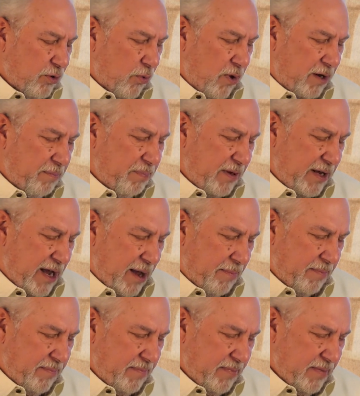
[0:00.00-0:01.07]
1
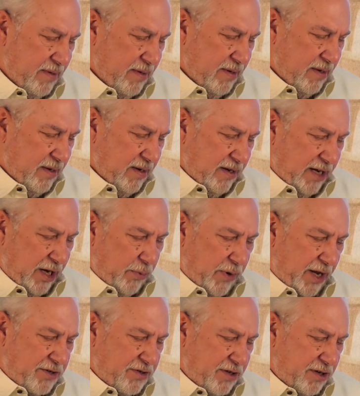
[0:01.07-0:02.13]
p.m. He
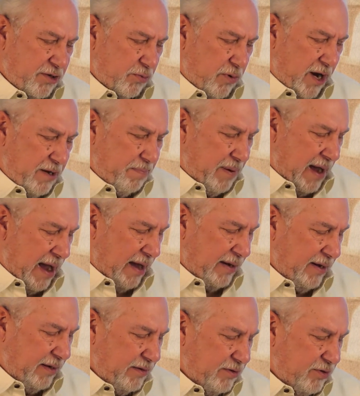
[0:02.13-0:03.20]
reached in his right
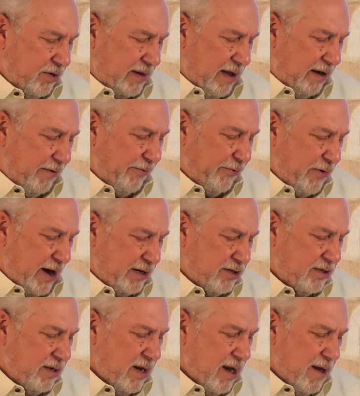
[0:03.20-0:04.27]
pocket and took out a
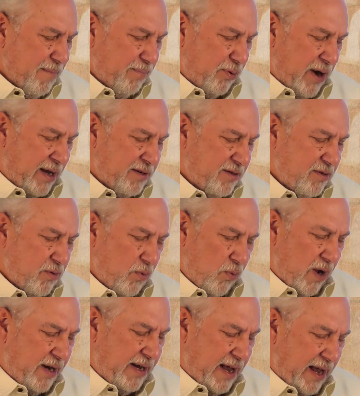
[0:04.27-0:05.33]
fresh, pressed
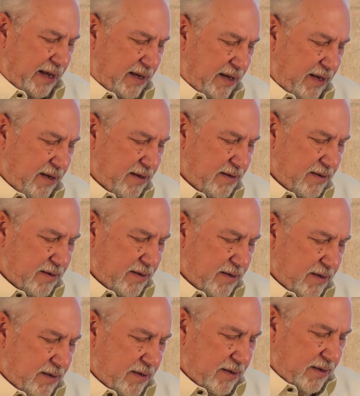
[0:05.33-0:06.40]
white hanky.
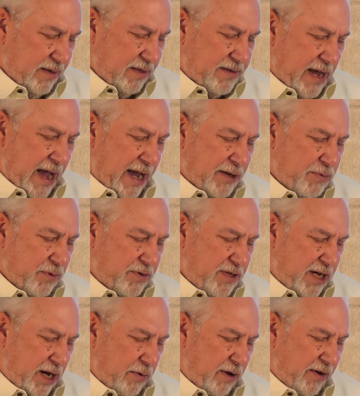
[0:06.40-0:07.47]
His eyes were
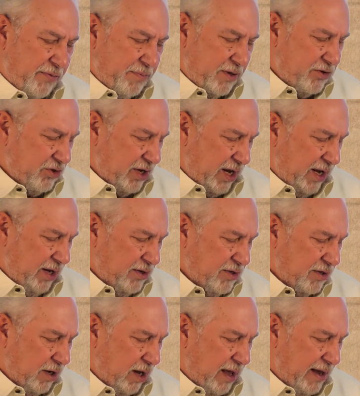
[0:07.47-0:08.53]
teary from the change in
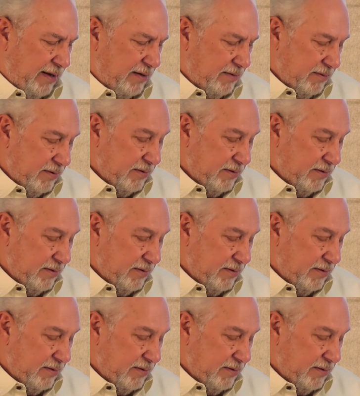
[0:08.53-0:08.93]
the light